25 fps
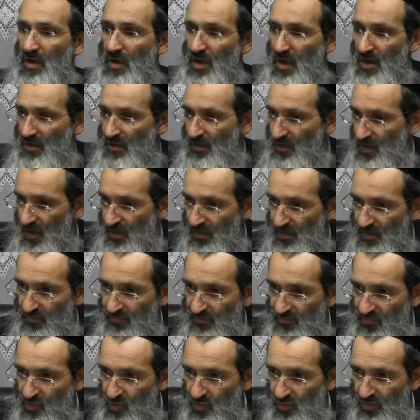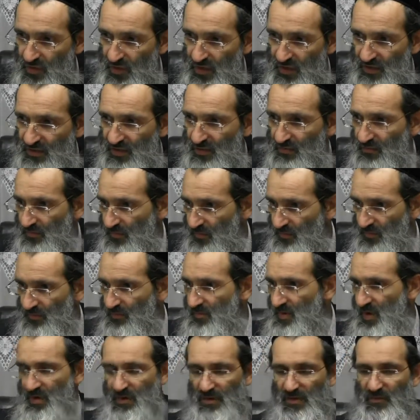Right? I can view this in
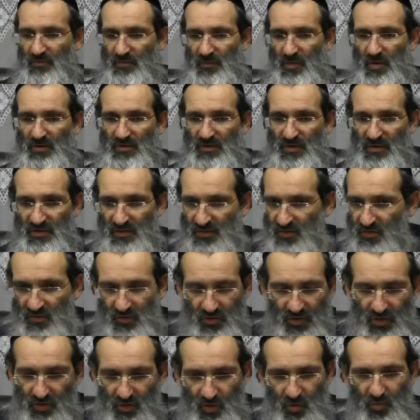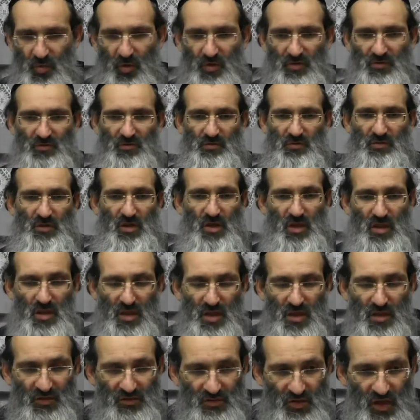many different parts, because there's only 2 parts to it.
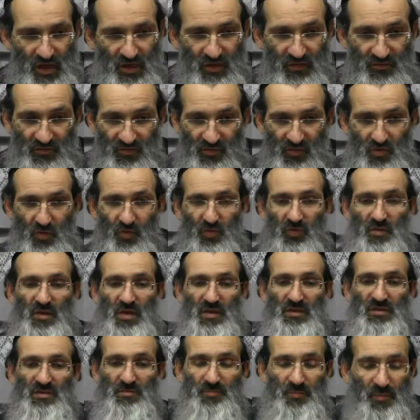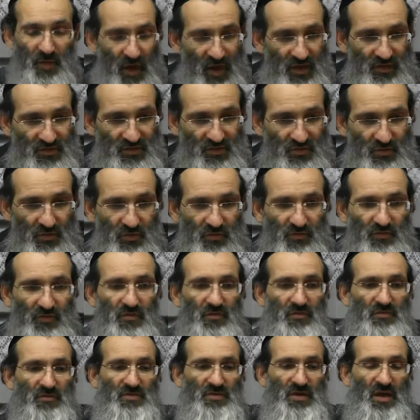So I can view this parts
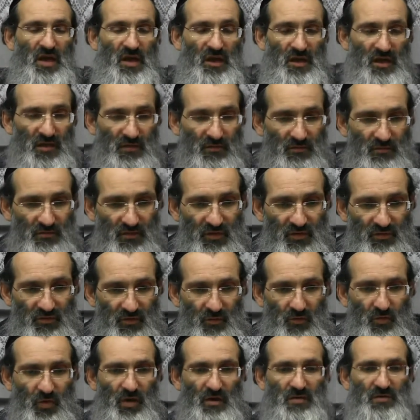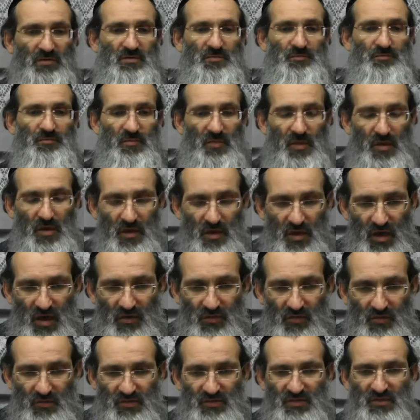of Zah in different ways.
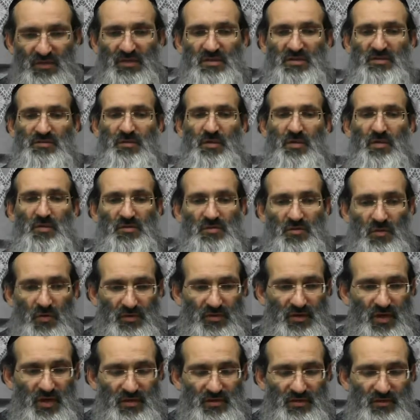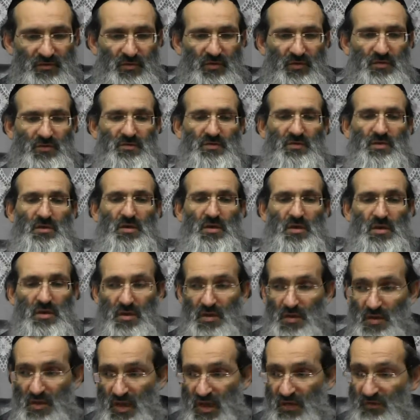Either 6 spheres or 10 spheres.
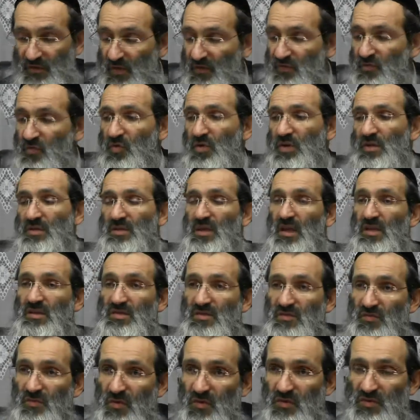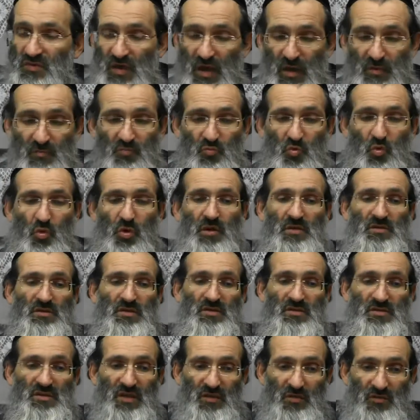If I view it in 10 spheres, I'm mucha
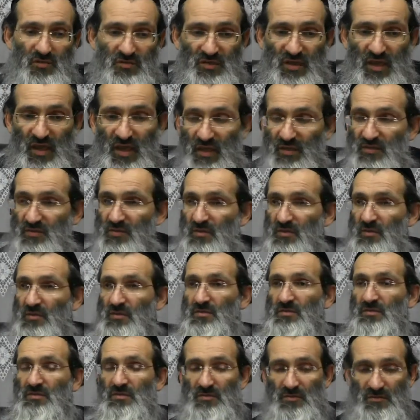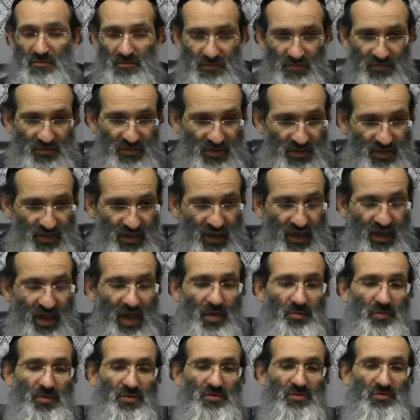to say there's a head to this. There's a
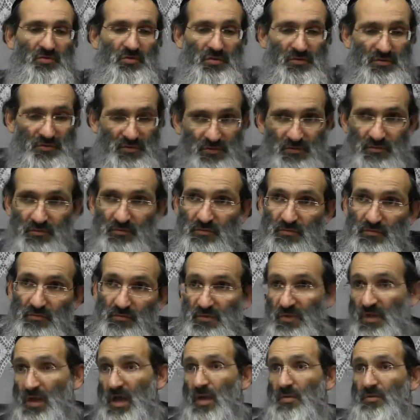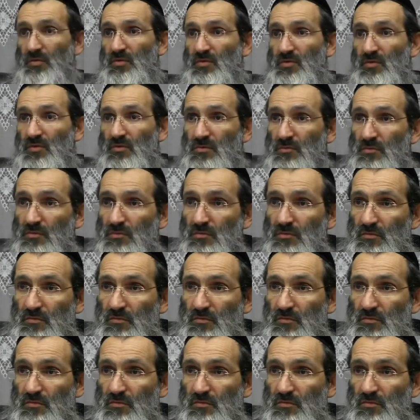chaba to it. There's a chaba to it.